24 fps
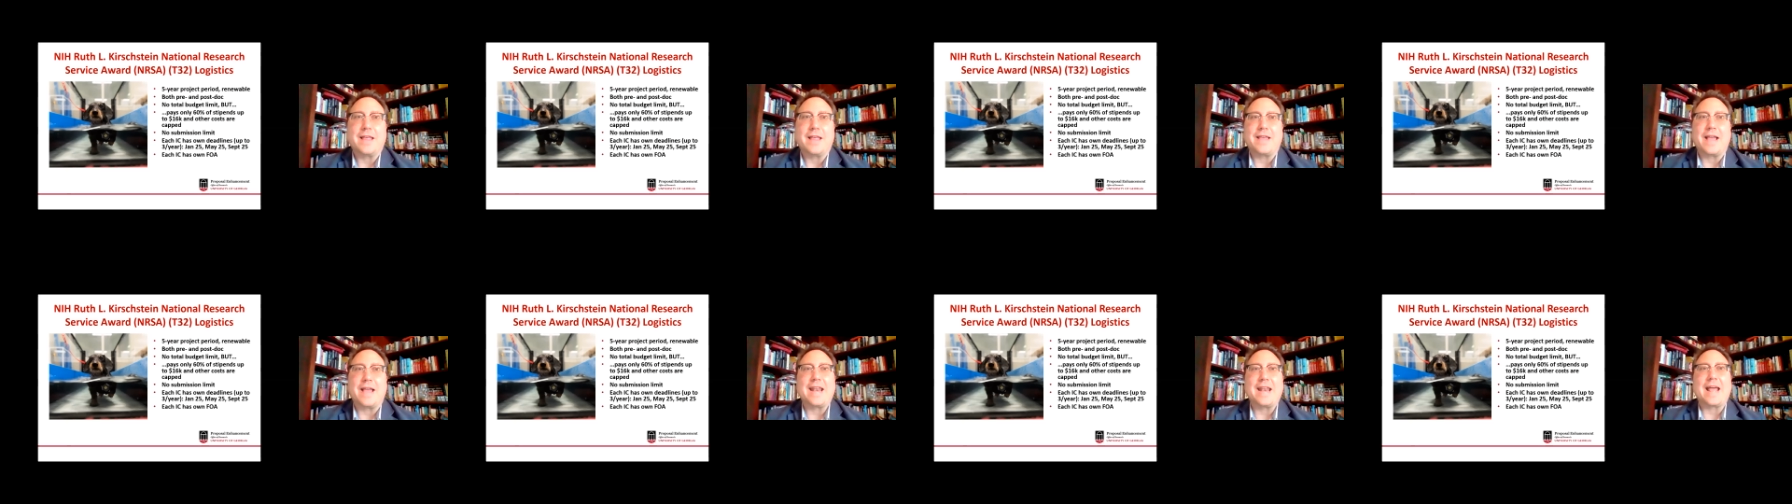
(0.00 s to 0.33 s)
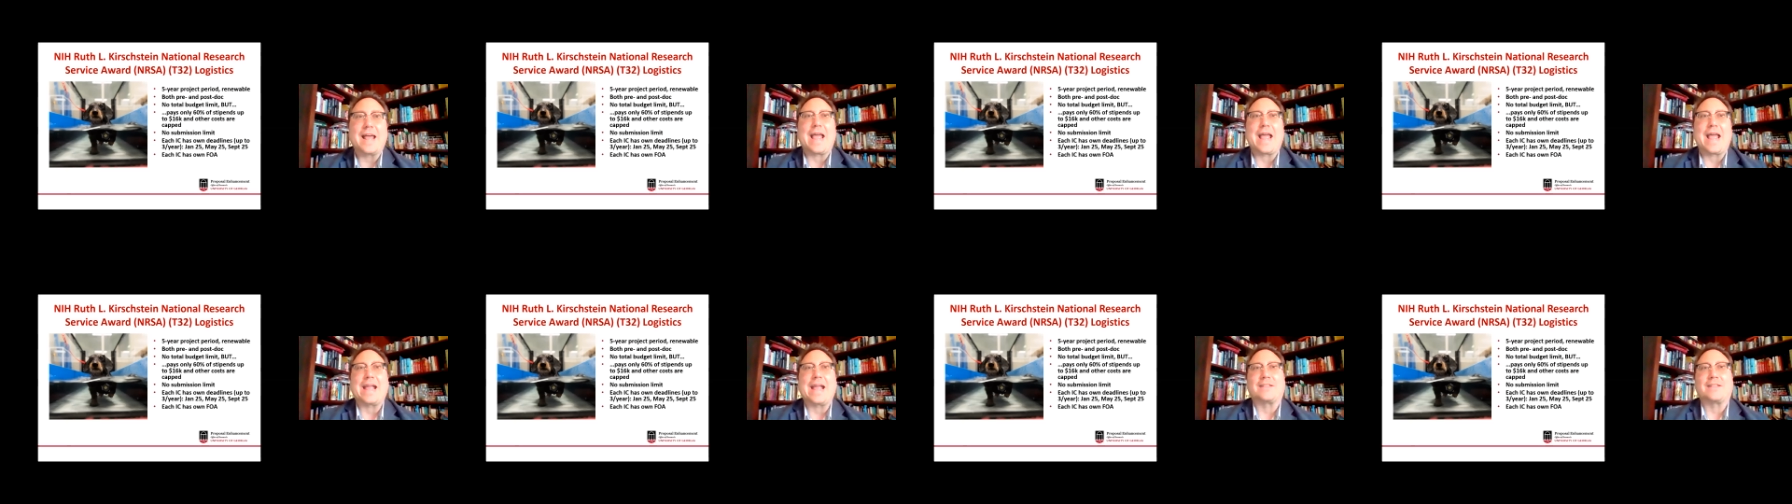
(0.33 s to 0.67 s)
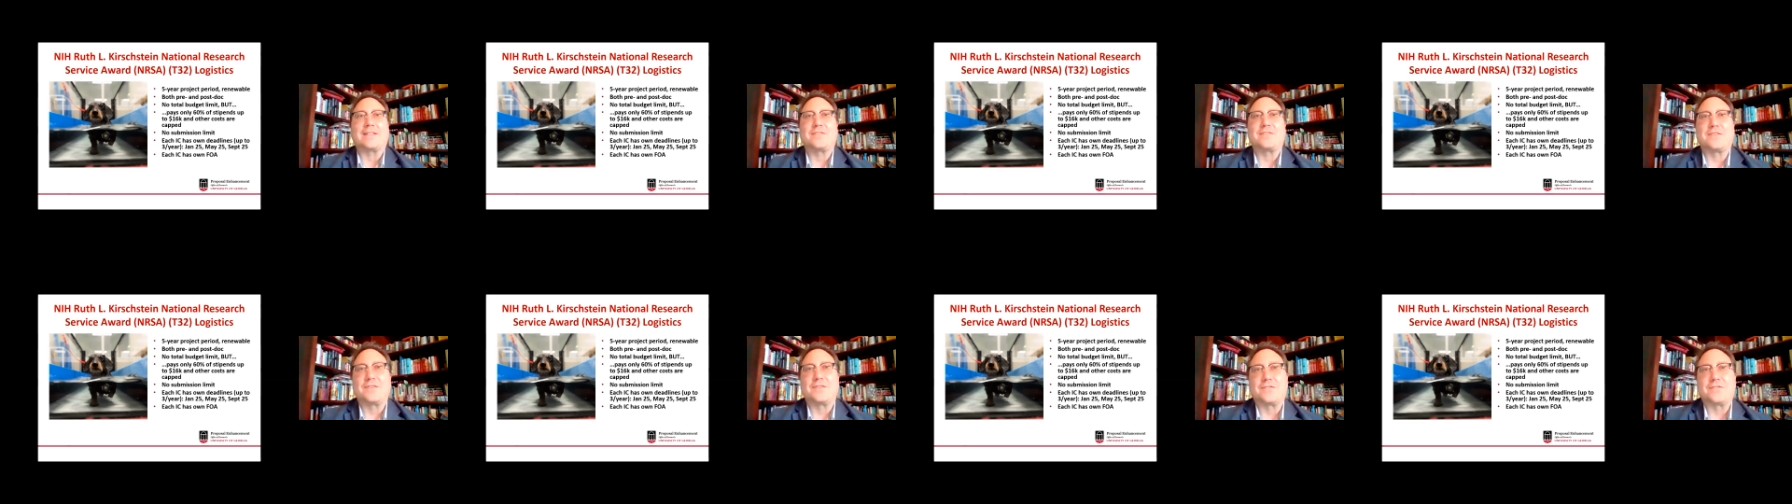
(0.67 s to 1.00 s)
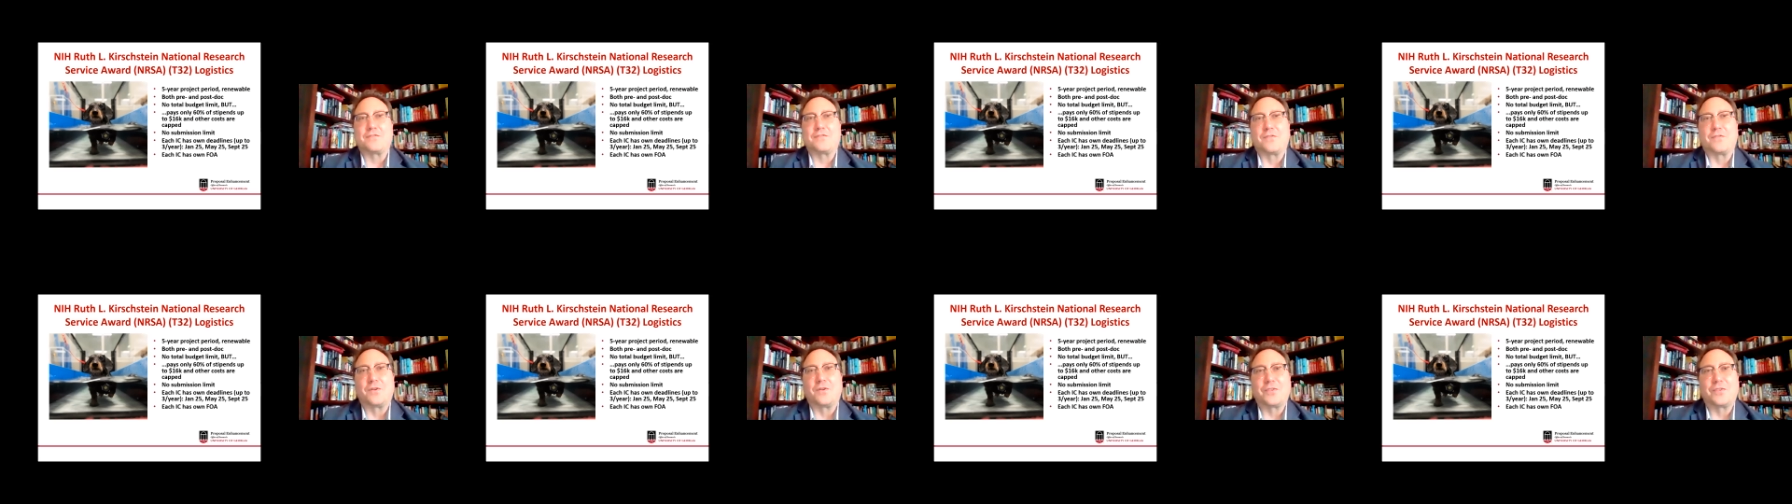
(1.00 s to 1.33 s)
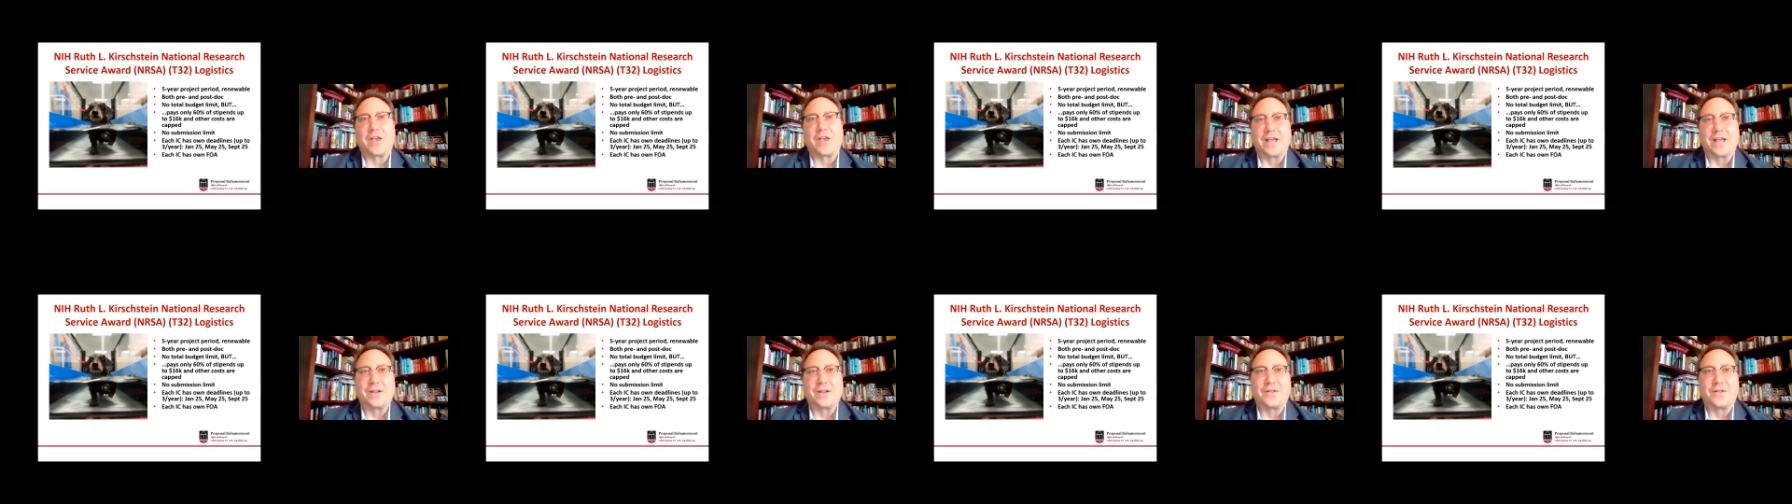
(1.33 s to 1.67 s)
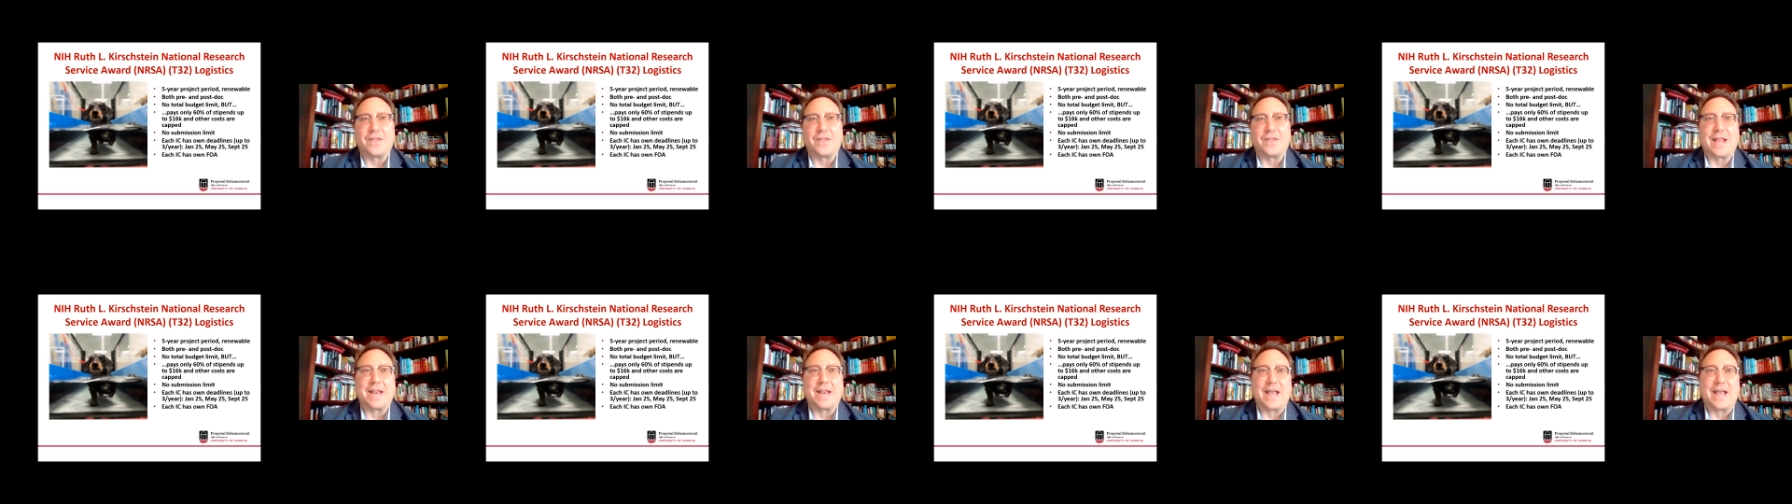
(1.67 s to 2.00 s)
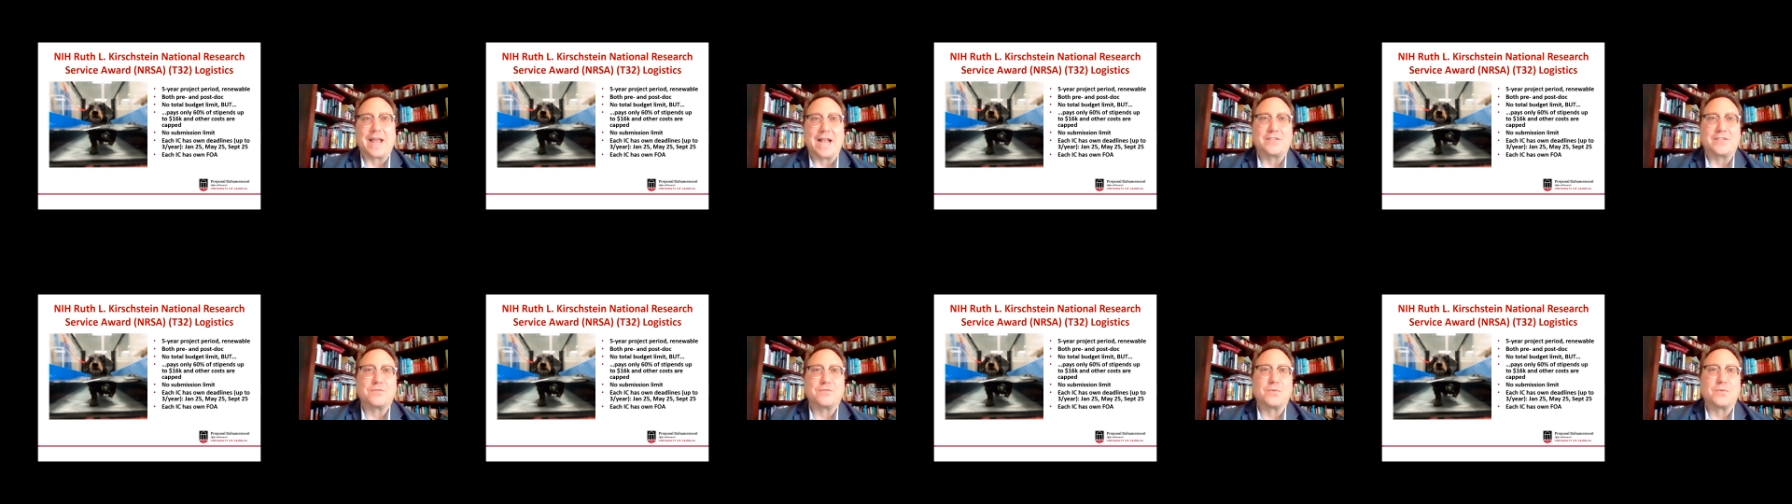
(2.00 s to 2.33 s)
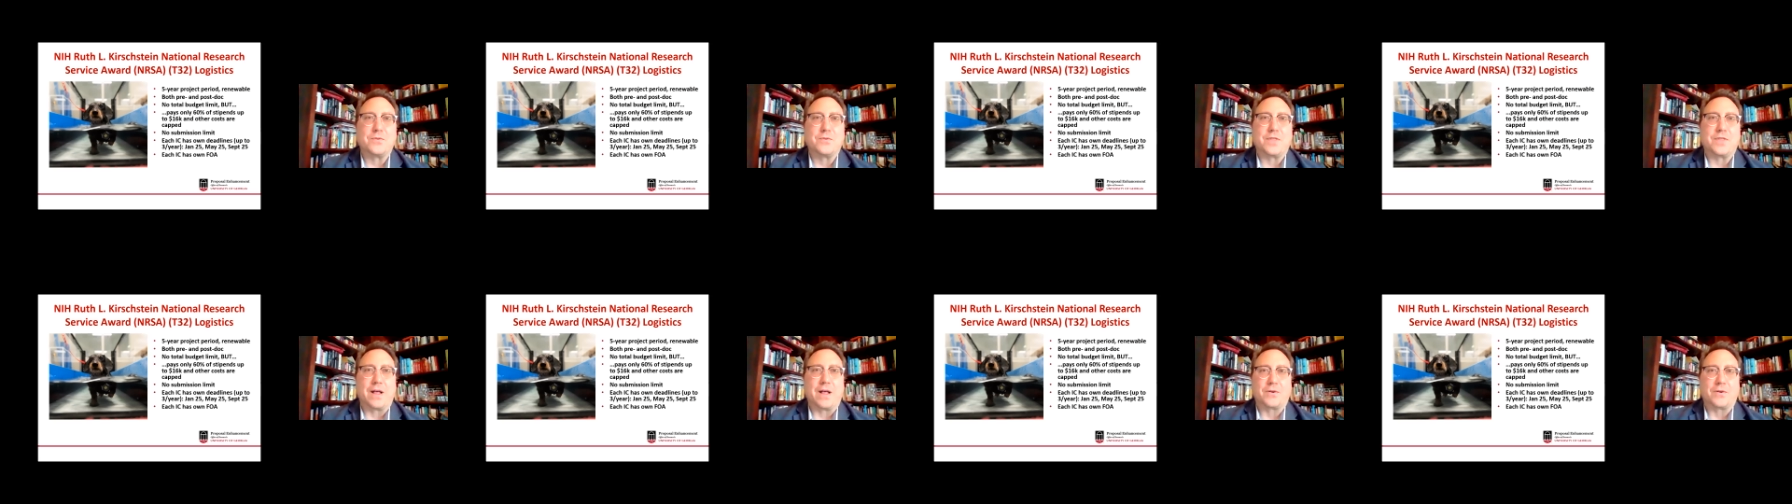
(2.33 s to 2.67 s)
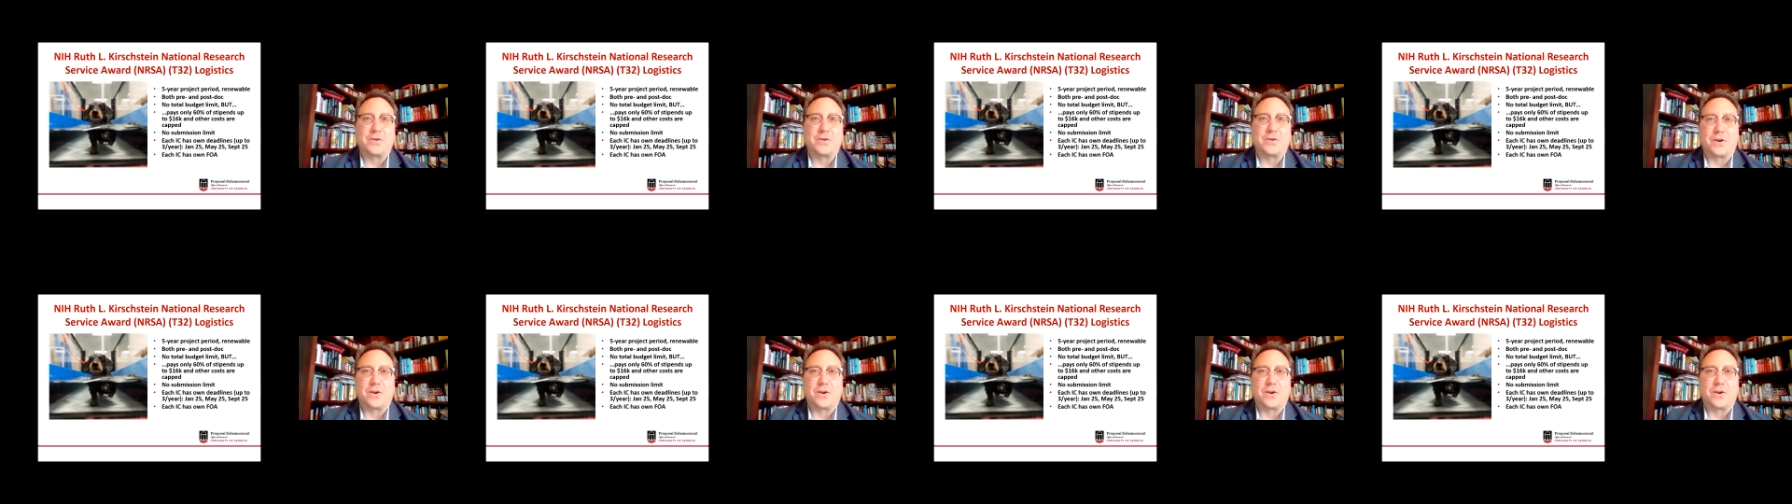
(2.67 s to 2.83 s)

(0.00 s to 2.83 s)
NIH is the full title, the NIH Ruth L.